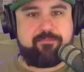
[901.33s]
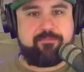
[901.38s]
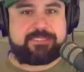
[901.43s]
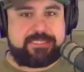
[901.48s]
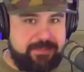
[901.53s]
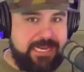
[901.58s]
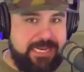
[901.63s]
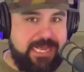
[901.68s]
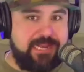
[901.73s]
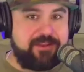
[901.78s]

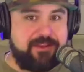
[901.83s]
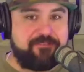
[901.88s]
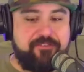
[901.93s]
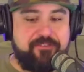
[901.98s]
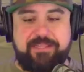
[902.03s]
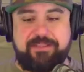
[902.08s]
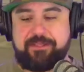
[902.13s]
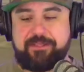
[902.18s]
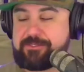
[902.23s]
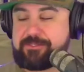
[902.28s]
somebody had to
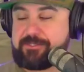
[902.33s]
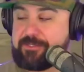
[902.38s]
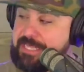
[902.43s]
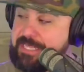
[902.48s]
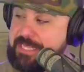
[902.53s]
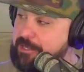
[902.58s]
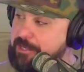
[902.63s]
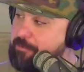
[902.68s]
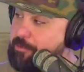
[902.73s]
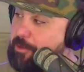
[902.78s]
find those. So
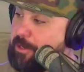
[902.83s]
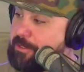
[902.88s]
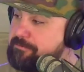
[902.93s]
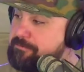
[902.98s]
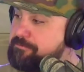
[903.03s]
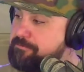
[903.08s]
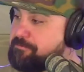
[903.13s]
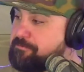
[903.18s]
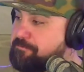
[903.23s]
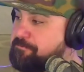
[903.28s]
thank you, Brendan,
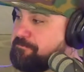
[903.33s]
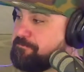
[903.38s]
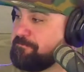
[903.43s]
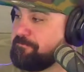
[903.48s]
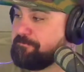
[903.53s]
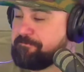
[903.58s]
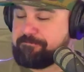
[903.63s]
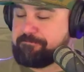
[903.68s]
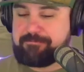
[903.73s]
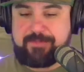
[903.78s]

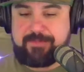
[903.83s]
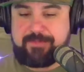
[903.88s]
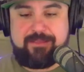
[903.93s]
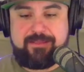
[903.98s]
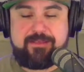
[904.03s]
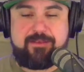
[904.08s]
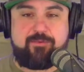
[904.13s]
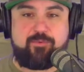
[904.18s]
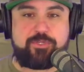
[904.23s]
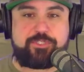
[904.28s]

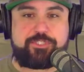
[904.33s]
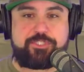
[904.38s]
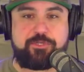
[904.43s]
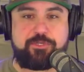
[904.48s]
with